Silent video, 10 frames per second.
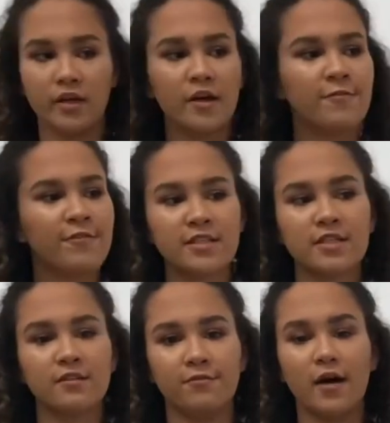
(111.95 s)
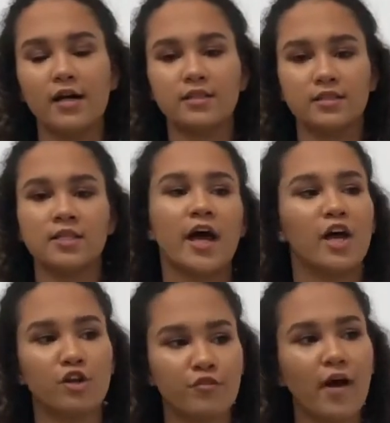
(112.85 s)
physical violence, and
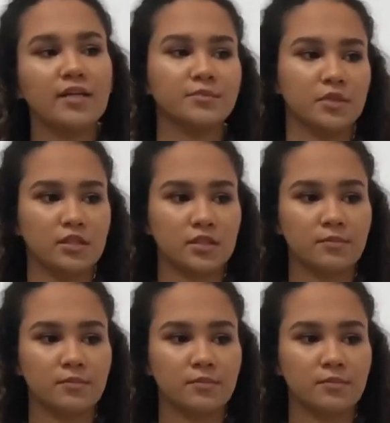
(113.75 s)
harassment.